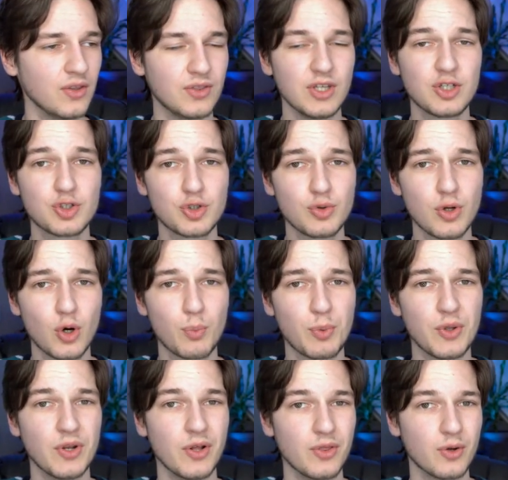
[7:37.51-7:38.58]
this should
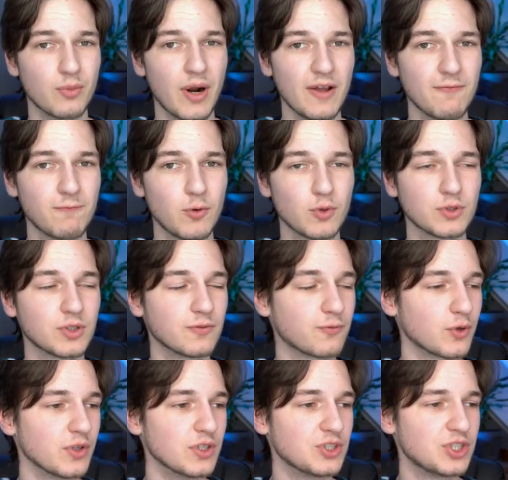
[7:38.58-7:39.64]
open the right folder
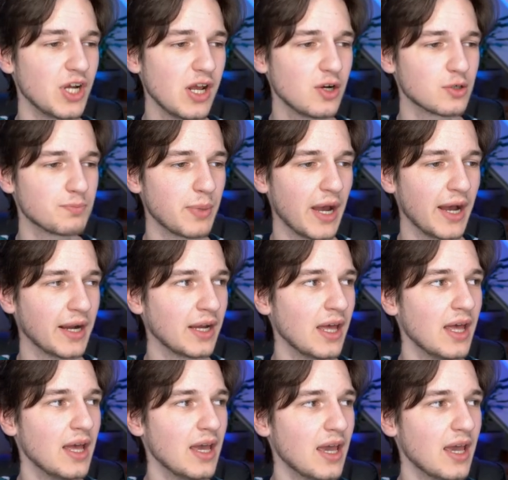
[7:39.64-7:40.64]
for the shader pack,